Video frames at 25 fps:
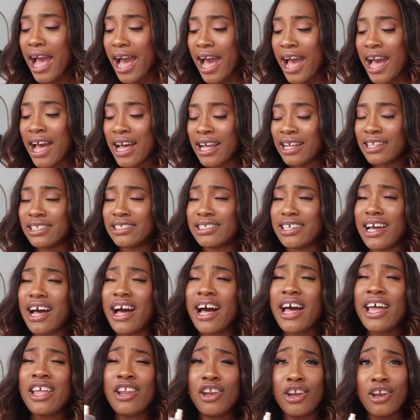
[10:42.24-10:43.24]
and
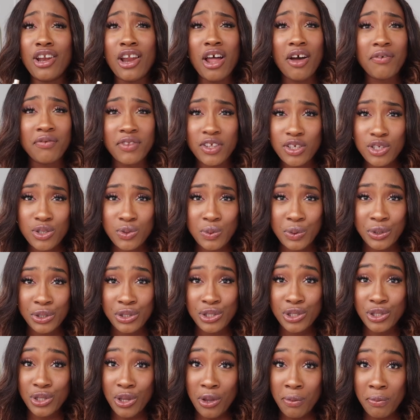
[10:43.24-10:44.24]
I love this
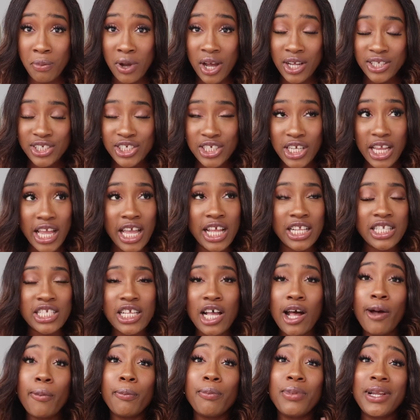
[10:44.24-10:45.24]
one so much. It's
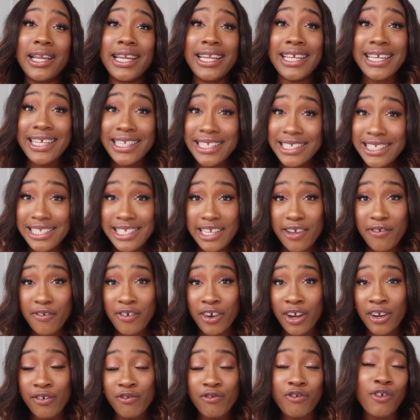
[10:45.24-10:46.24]
completely
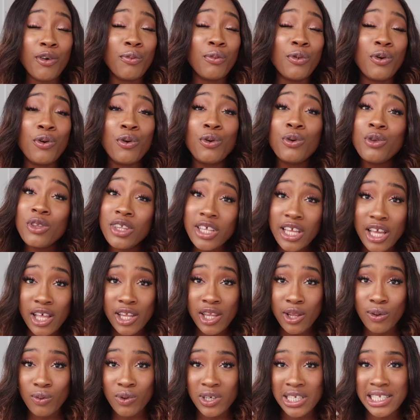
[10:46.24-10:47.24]
different from all the
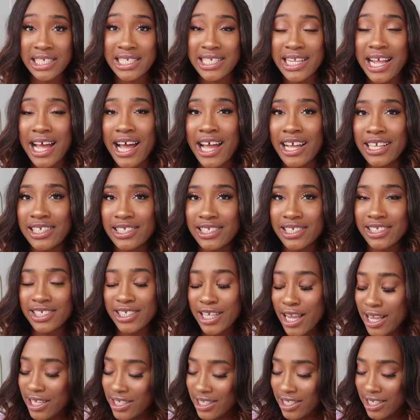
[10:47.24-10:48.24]
other ones that I
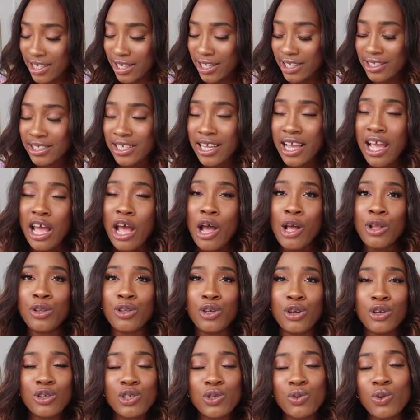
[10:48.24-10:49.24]
suggested.
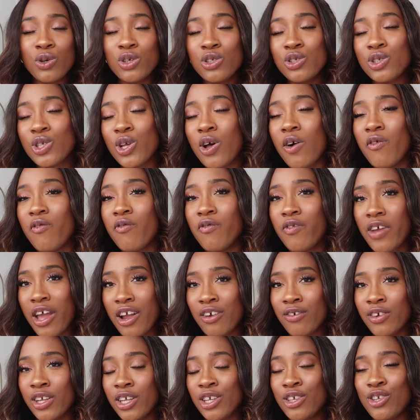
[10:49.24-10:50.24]
Those ones are
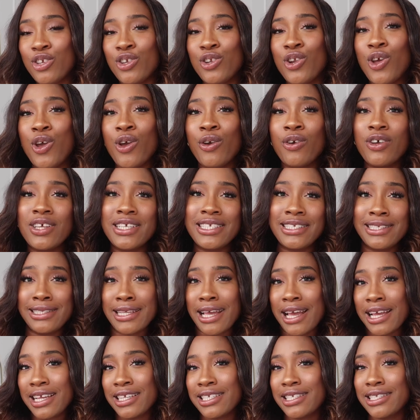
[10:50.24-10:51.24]
very, you know,
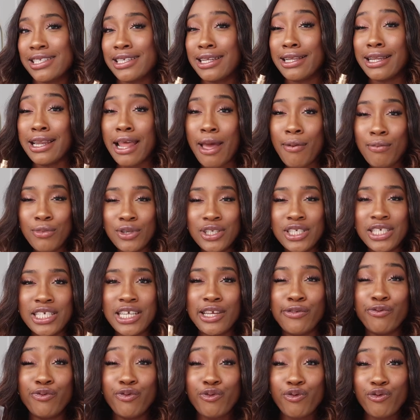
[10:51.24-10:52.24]
zesty,
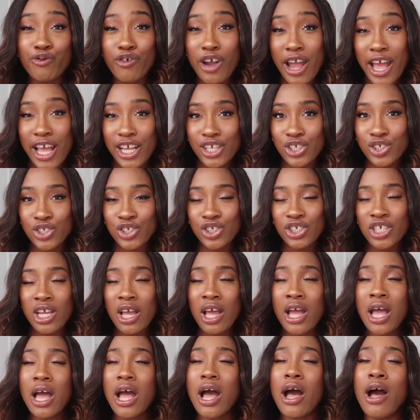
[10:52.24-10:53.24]
lemony, fresh
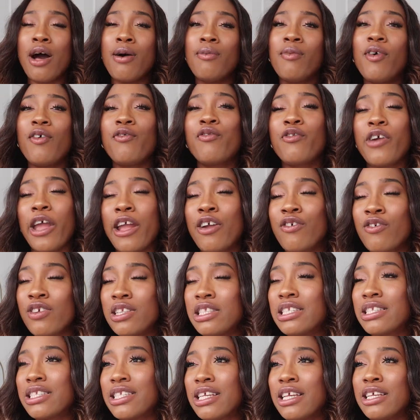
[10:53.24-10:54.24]
um,
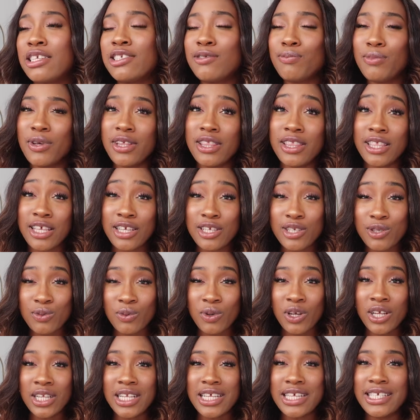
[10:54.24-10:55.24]
fragrances, but this
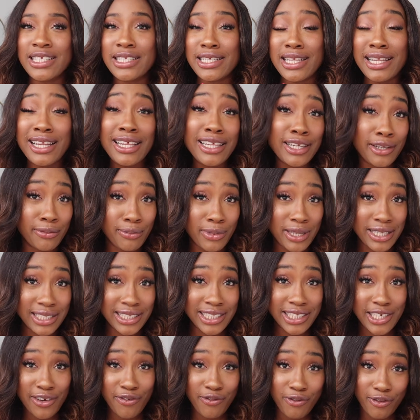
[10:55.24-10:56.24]
one is a little
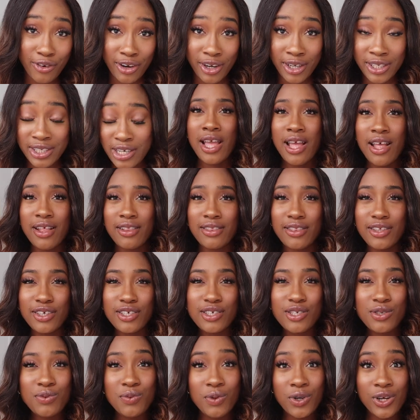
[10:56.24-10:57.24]
bit different.
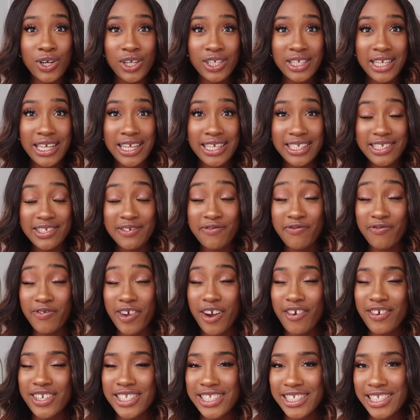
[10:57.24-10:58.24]
This one is
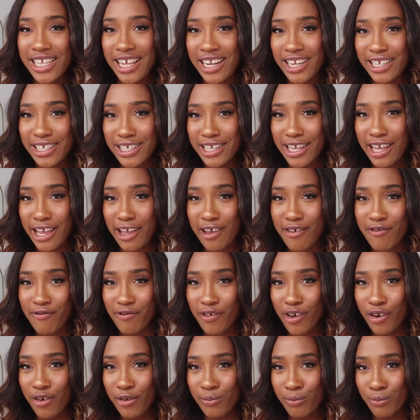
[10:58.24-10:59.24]
very delicate,
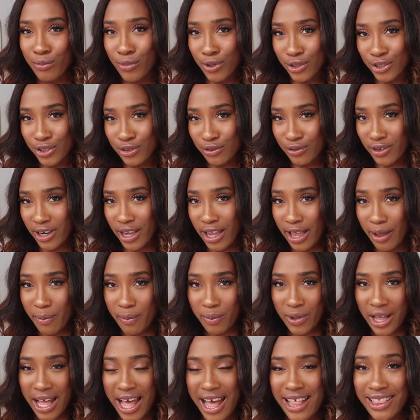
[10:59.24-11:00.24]
very moderate,
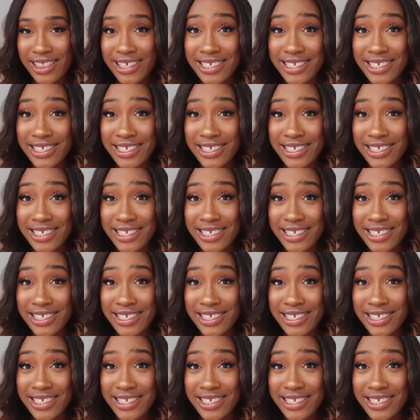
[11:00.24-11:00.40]
but at